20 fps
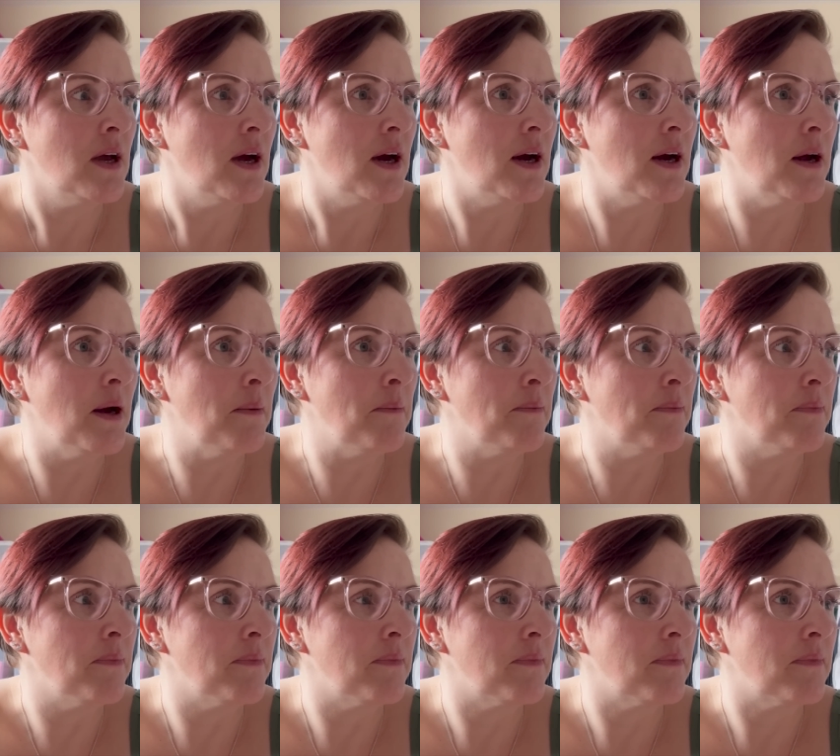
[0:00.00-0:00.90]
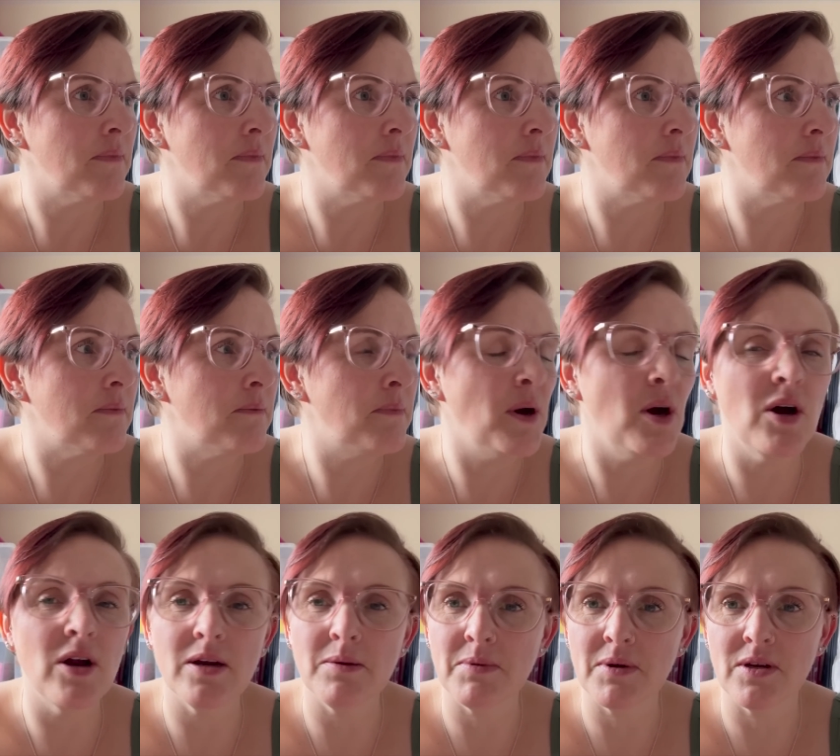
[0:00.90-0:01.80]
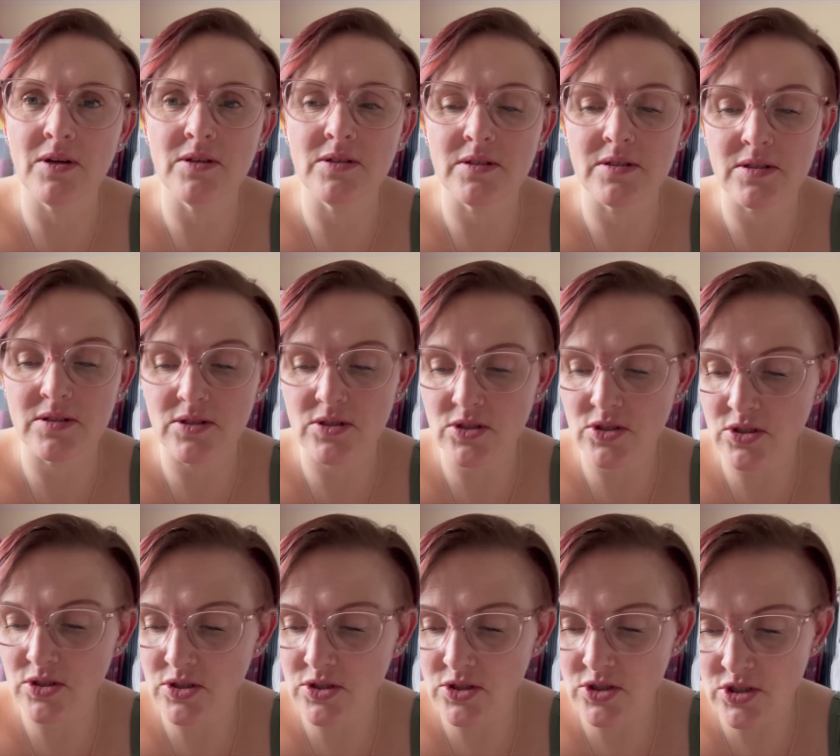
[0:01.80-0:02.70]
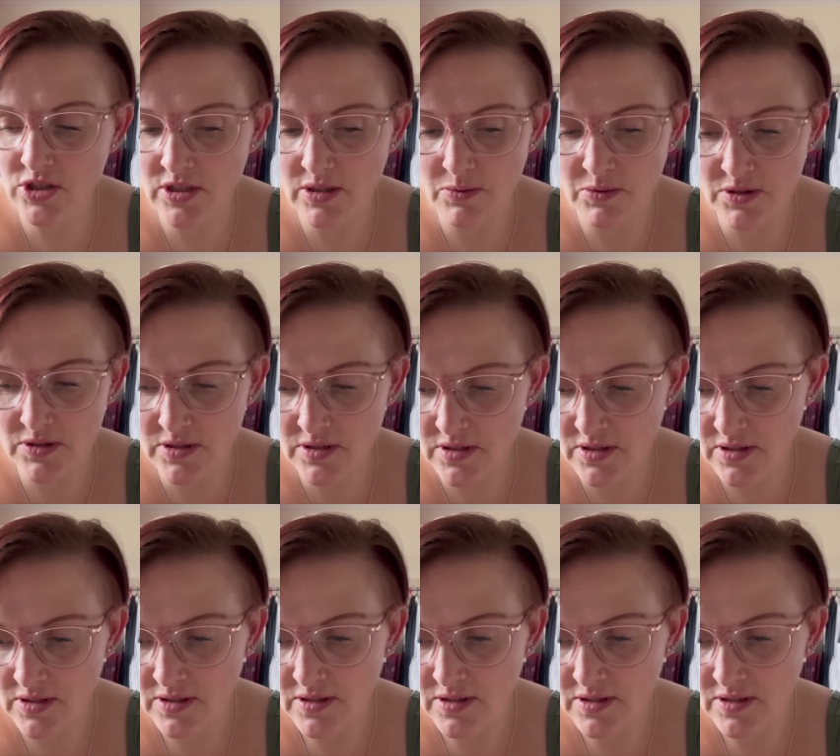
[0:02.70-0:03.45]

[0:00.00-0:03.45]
Um, partly because she was